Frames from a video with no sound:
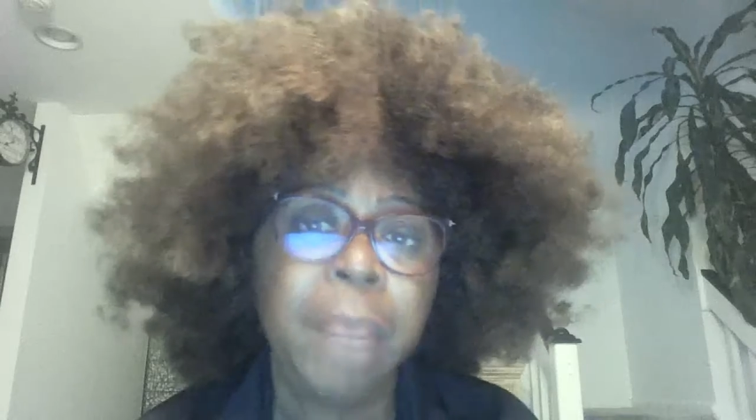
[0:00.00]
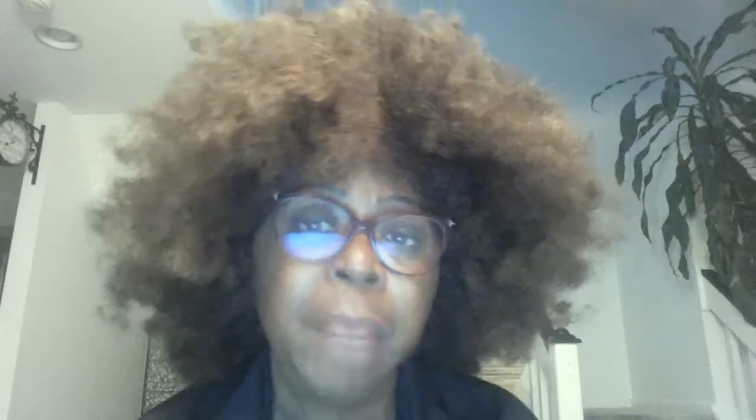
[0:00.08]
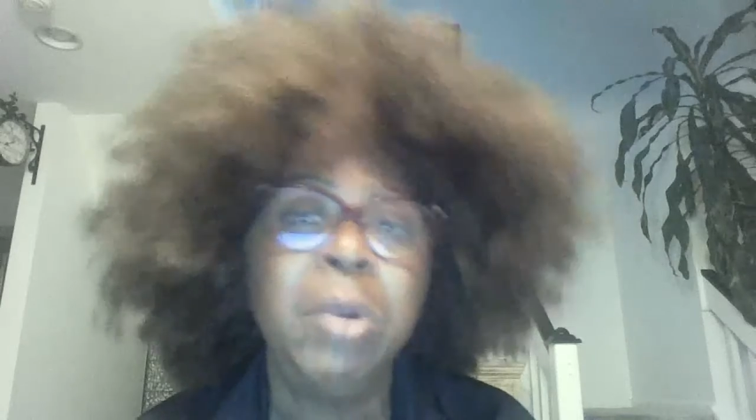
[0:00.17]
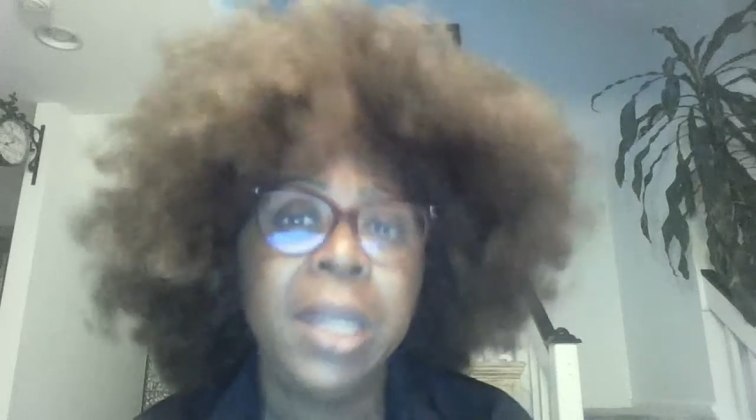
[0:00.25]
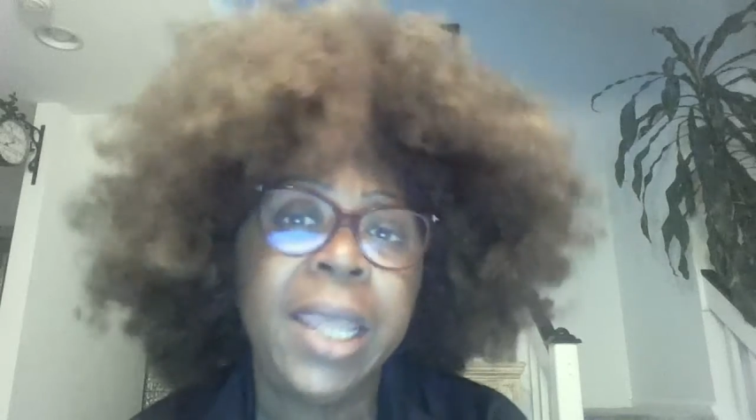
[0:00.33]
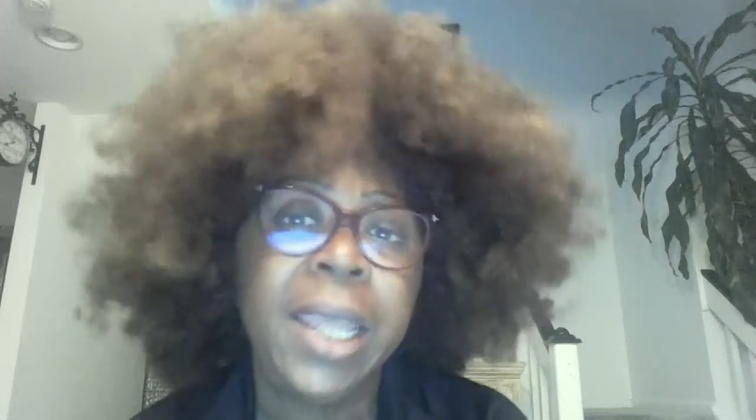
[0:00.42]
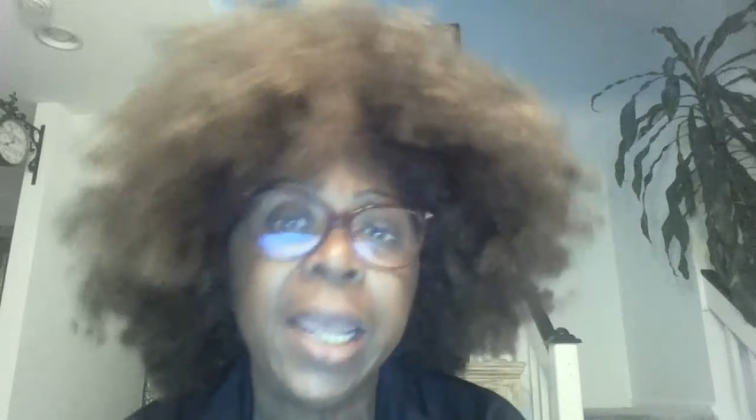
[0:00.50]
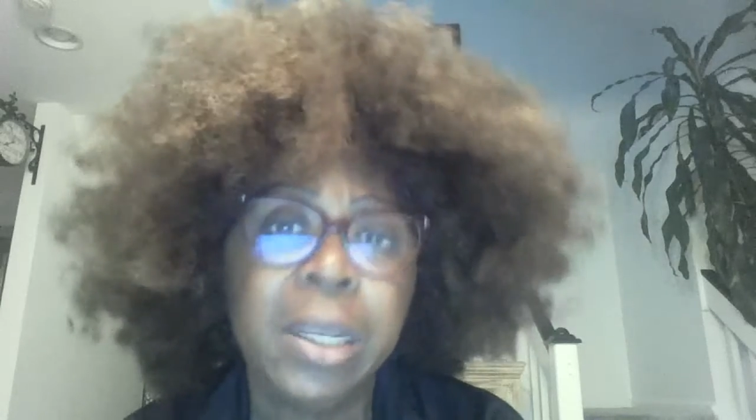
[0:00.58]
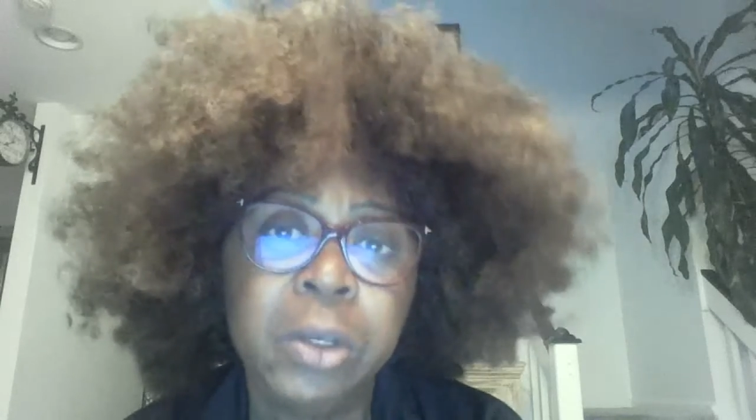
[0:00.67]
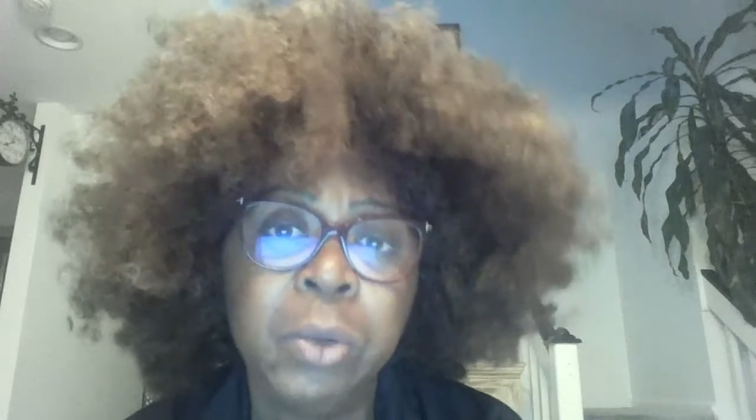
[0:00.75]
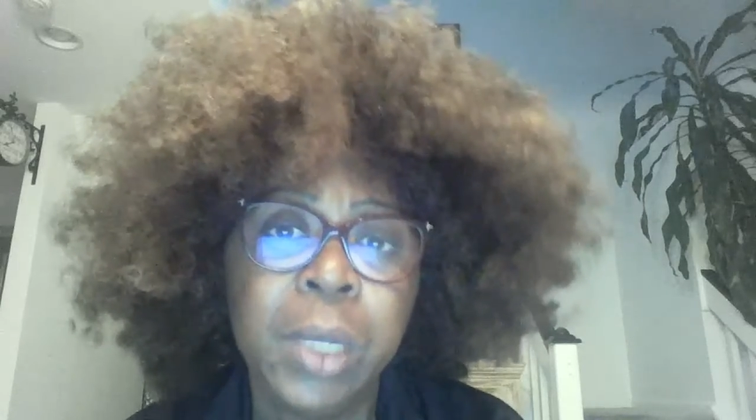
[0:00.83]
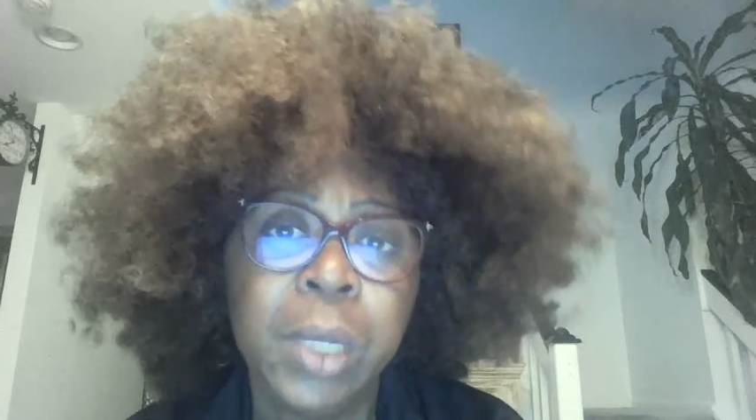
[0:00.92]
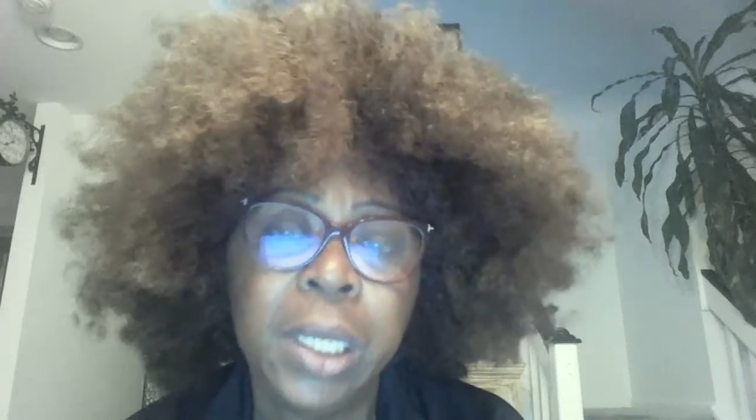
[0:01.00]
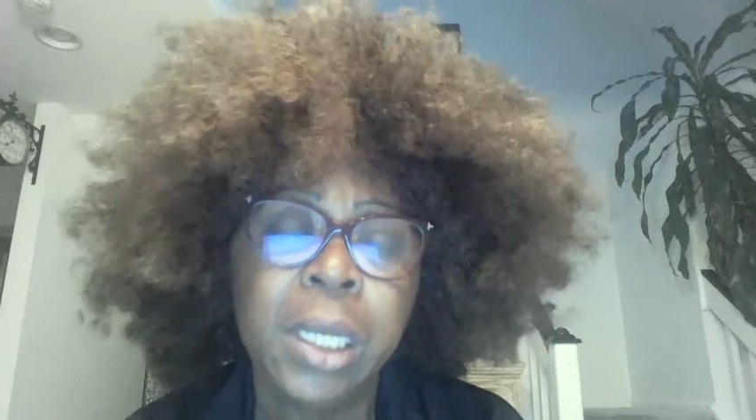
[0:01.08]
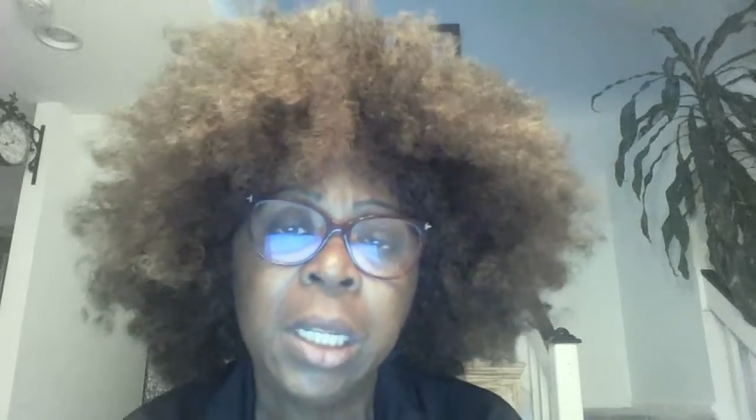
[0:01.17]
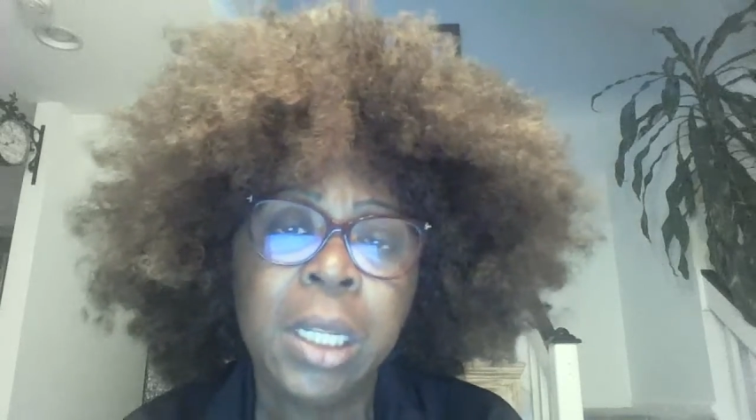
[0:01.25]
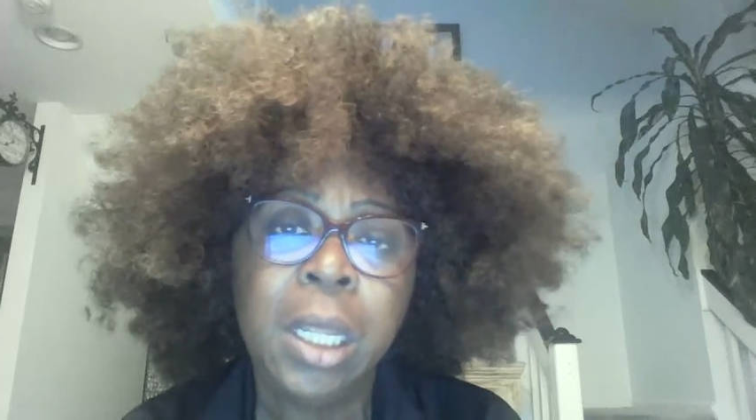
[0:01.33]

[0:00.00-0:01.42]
really can't do it.